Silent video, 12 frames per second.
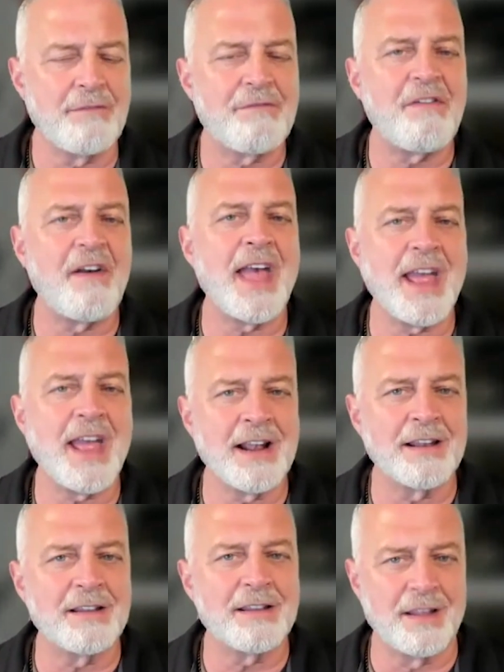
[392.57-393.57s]
They
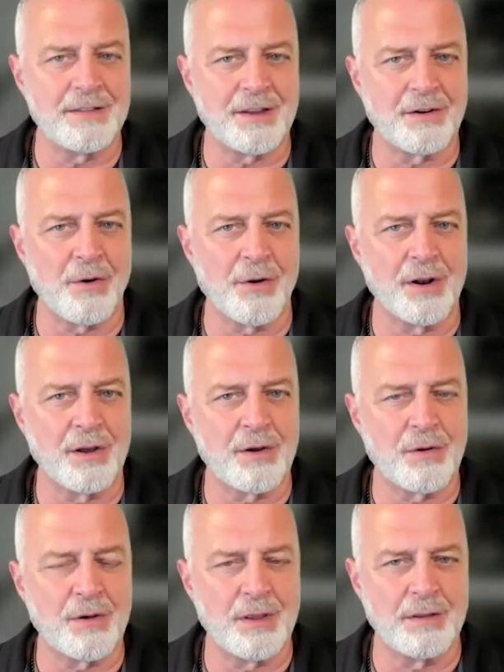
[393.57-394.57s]
feign that they're going
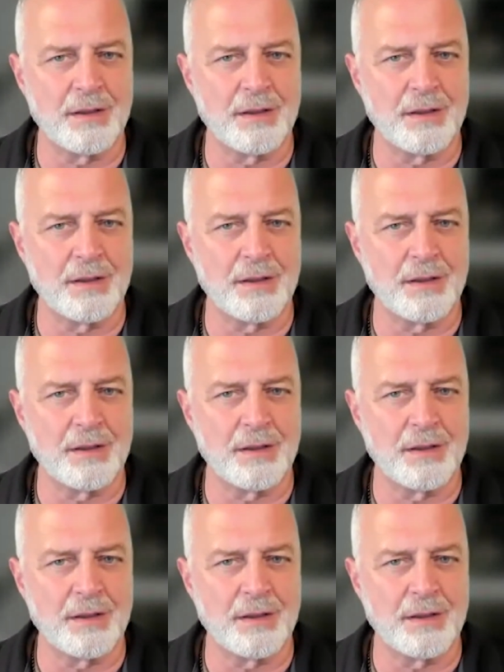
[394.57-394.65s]
to,